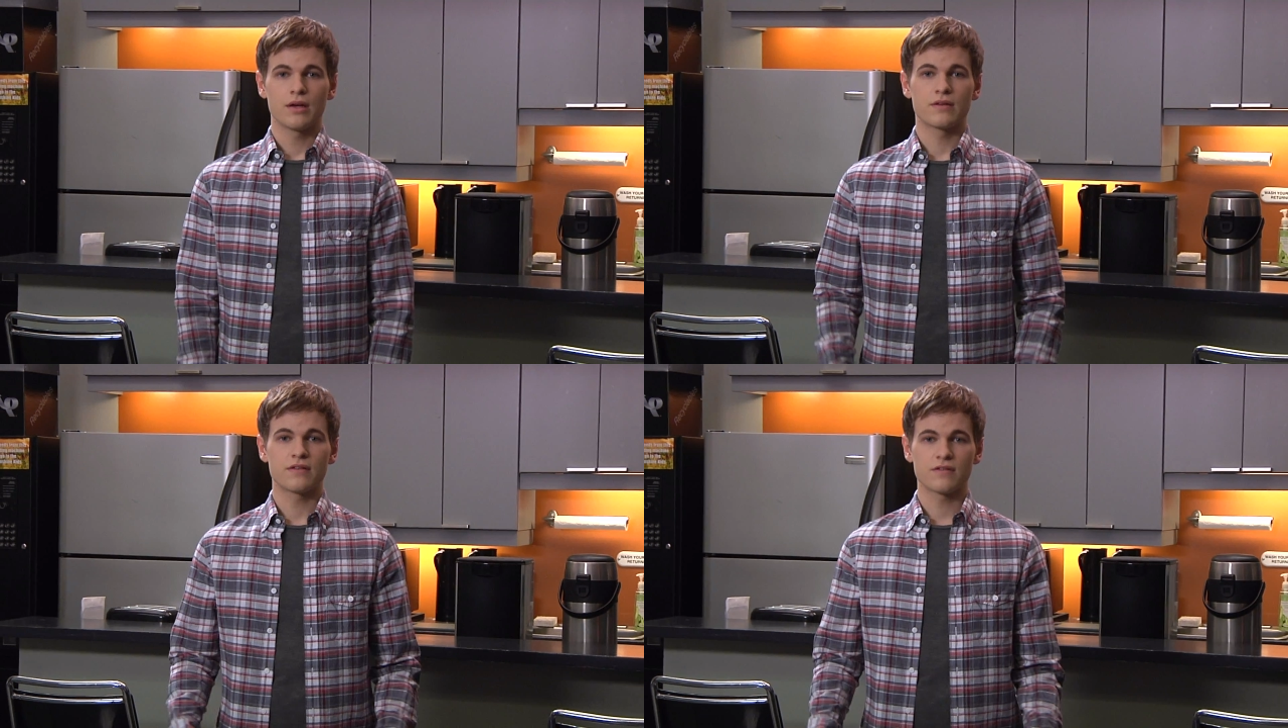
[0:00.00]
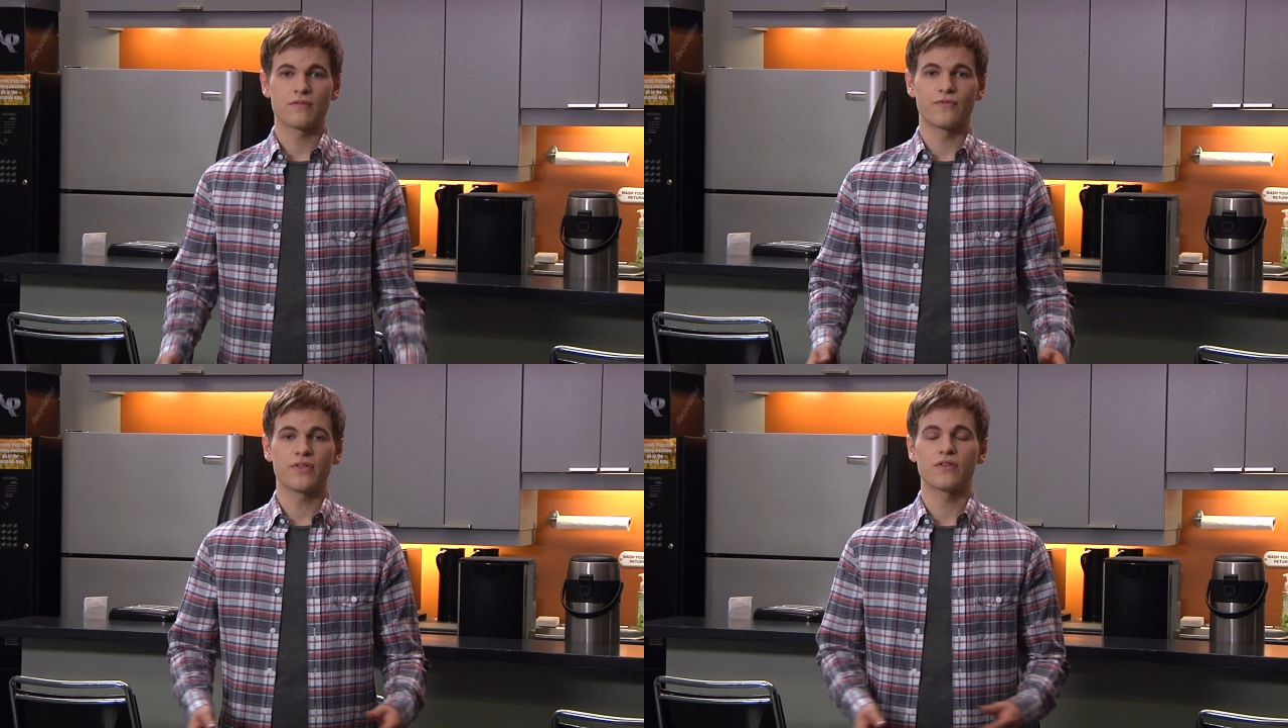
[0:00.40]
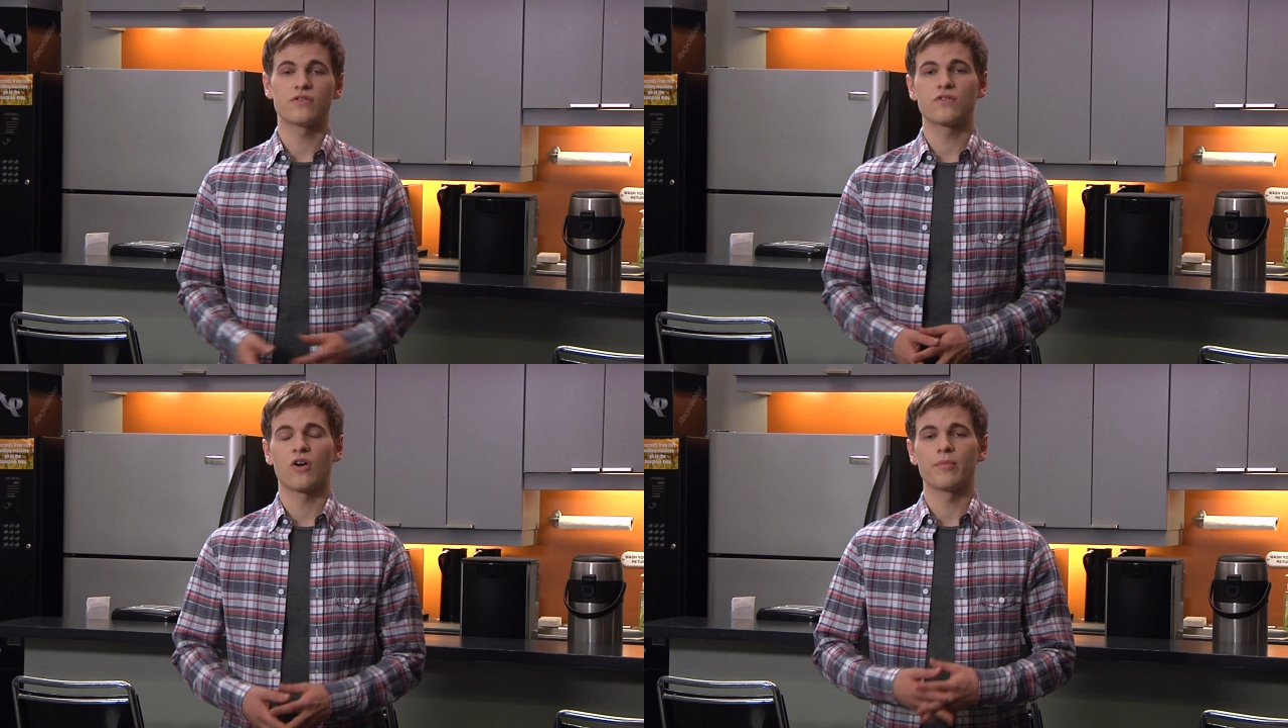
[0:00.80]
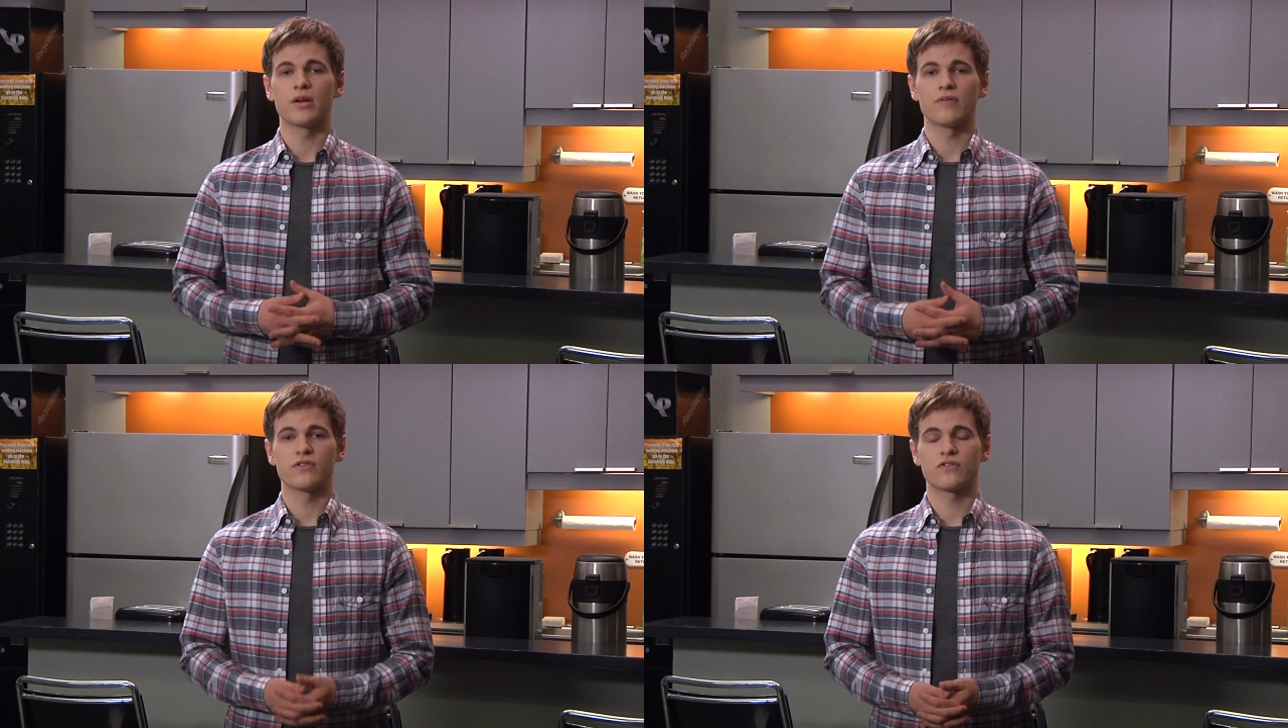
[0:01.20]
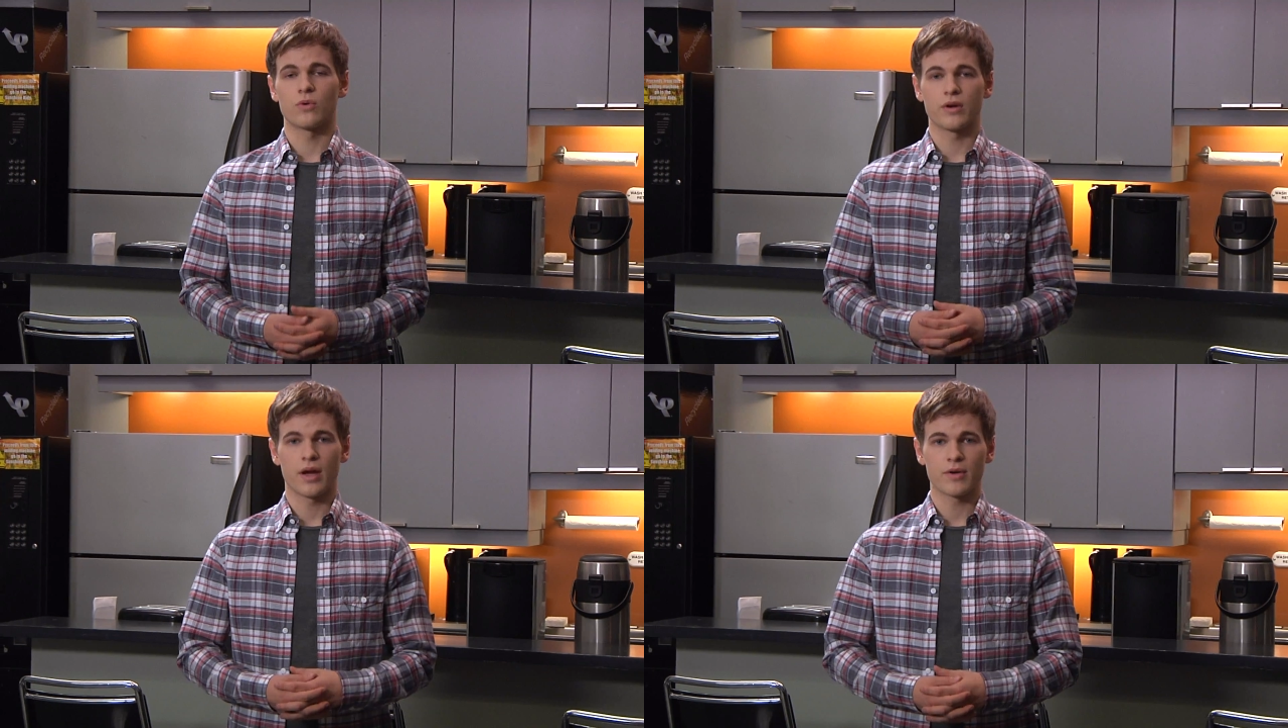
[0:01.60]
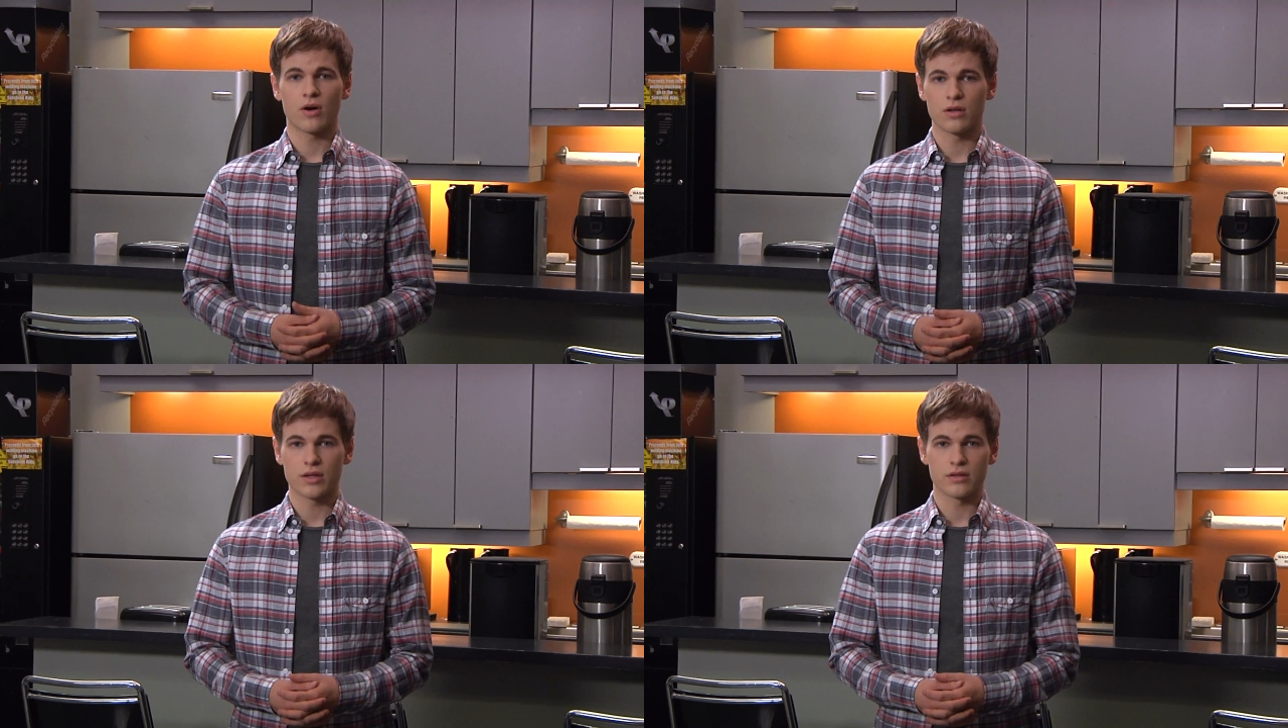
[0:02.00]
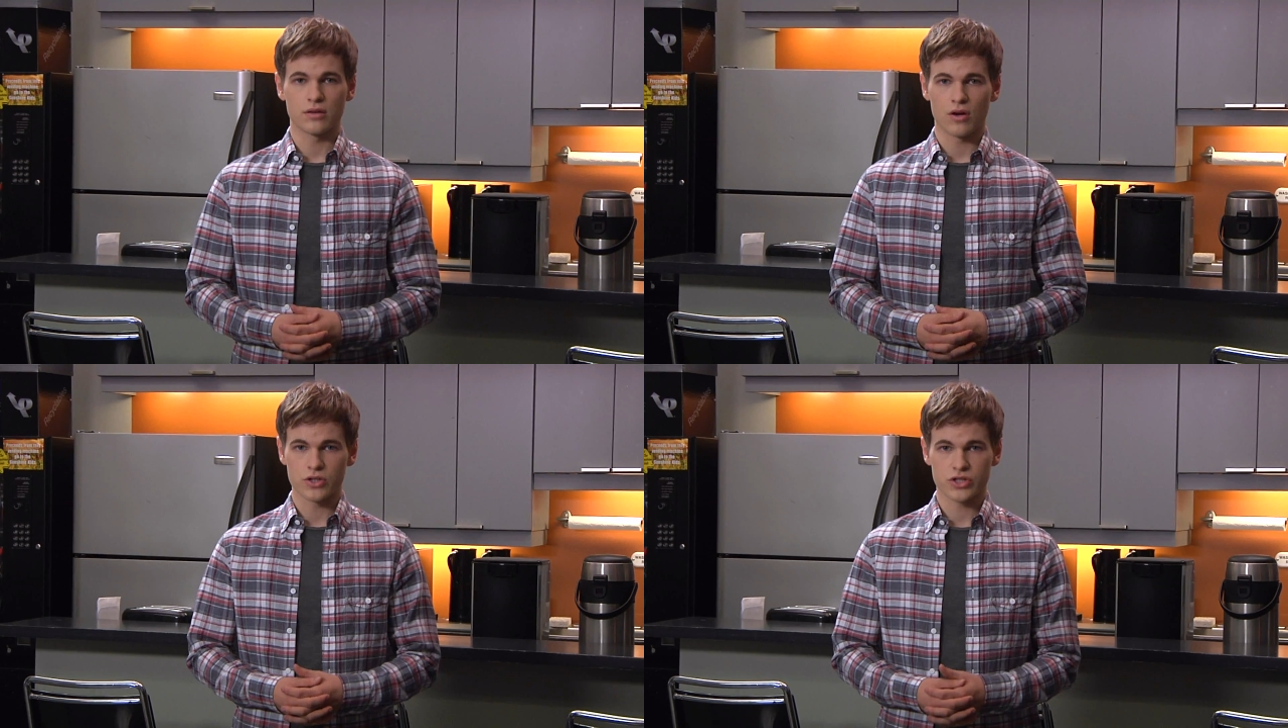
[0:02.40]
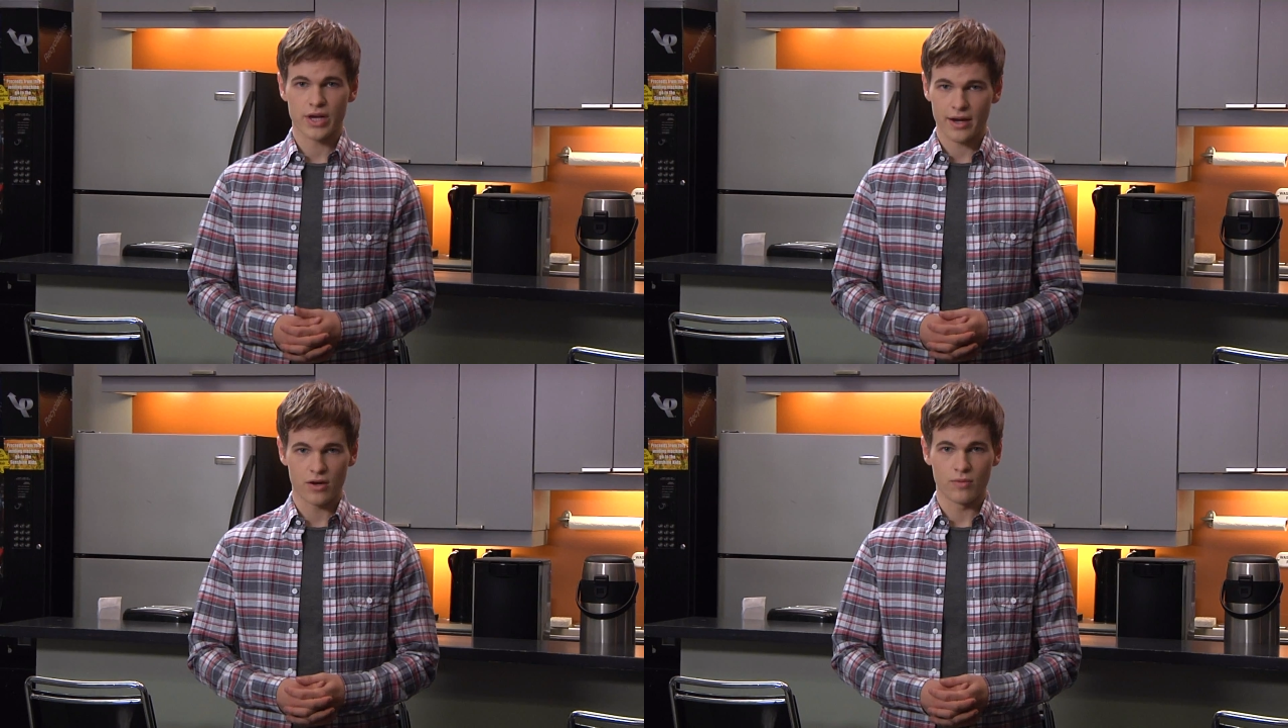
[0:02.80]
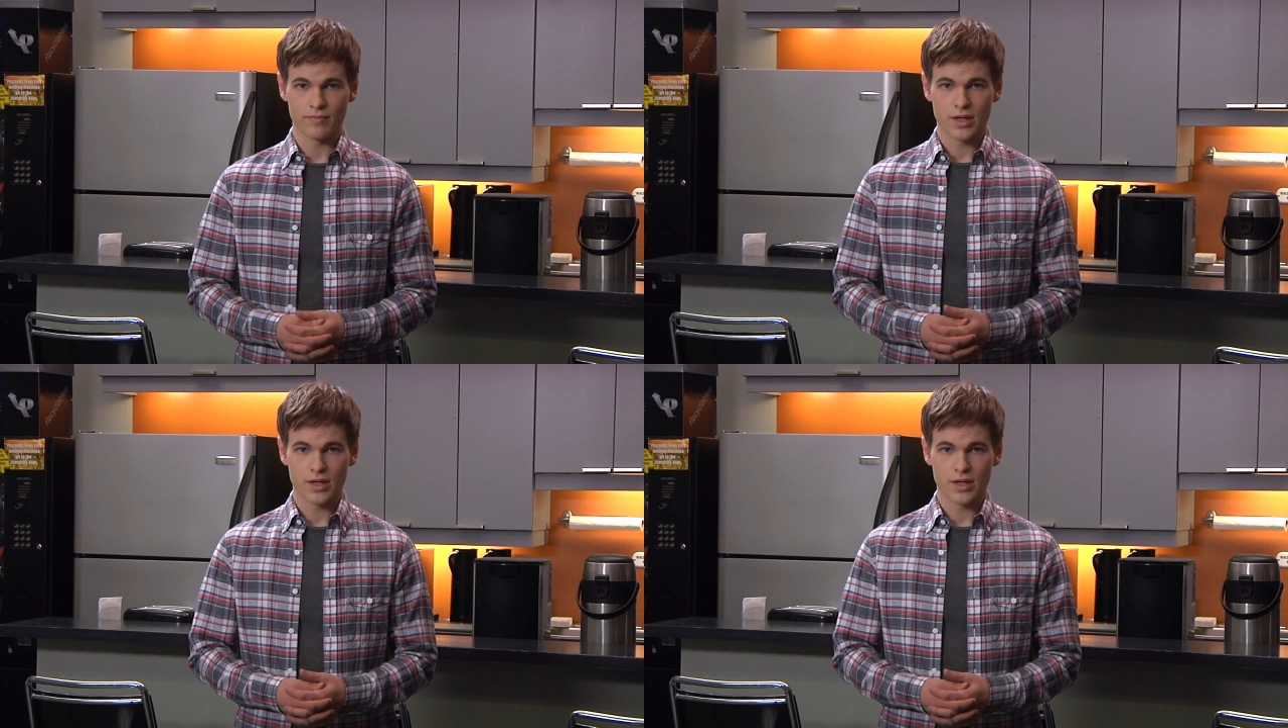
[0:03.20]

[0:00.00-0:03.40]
This is the fifth installment of a story I'm calling The Long Shadow,